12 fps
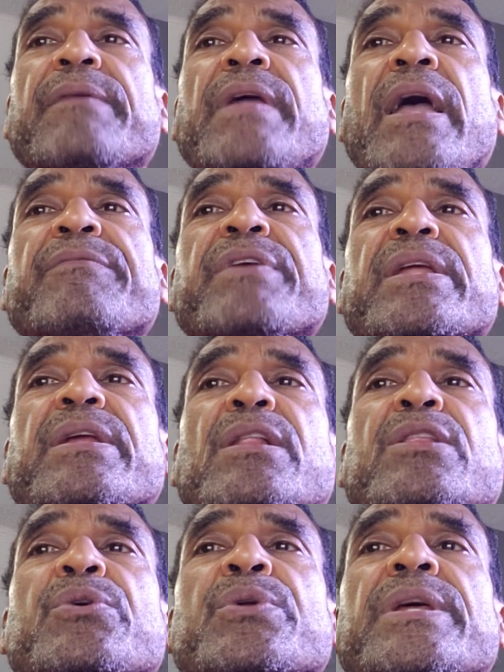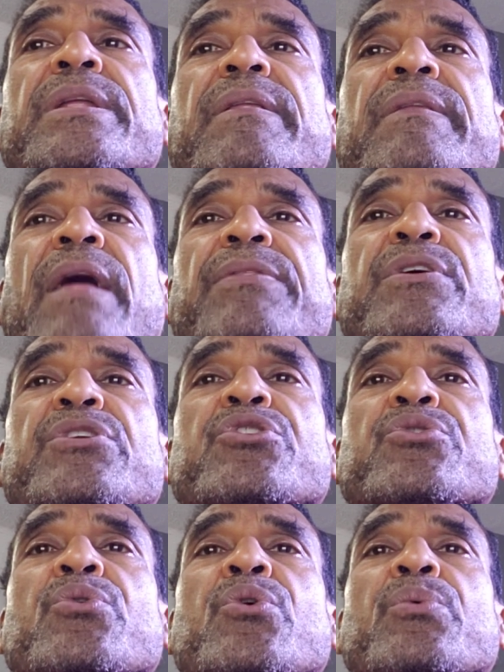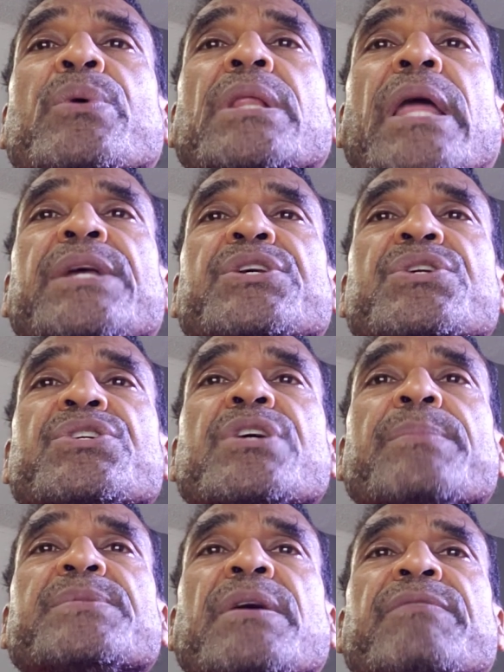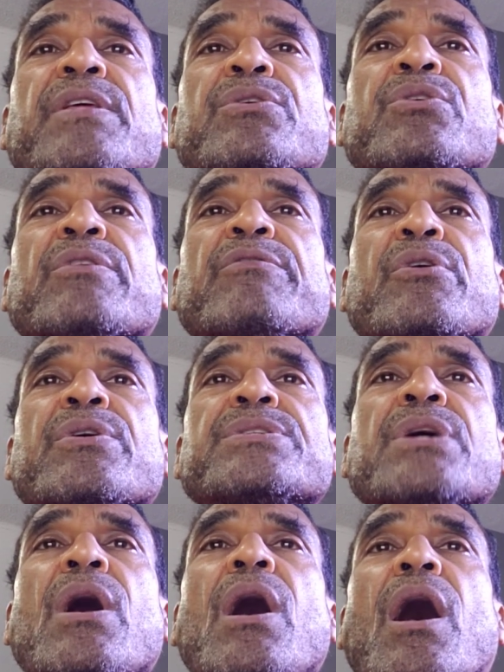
they have concluded that the true relationships of the universe